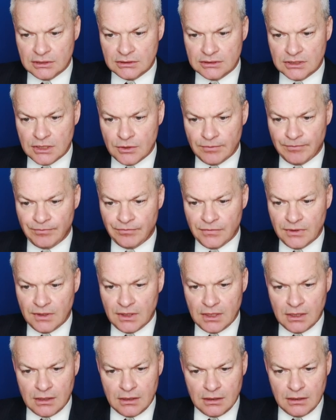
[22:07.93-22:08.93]
So
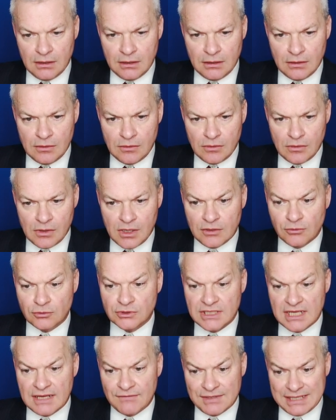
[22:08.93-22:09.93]
I
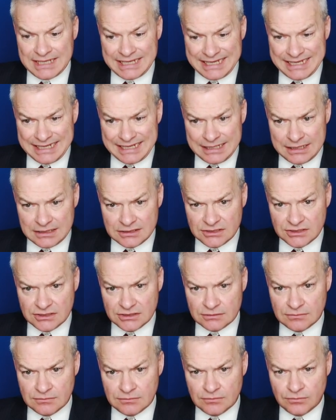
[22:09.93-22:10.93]
also have
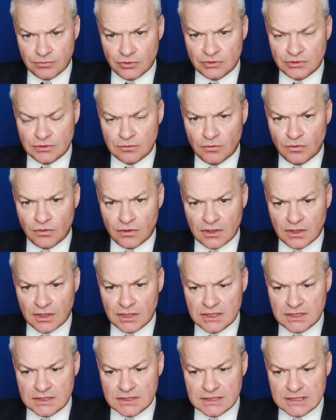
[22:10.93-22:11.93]
cat bottom
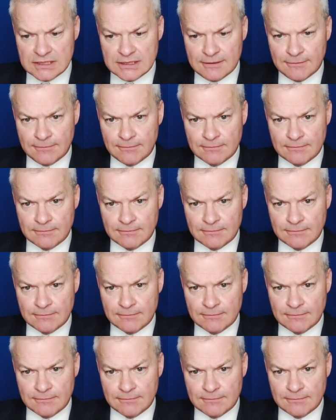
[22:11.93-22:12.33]
right.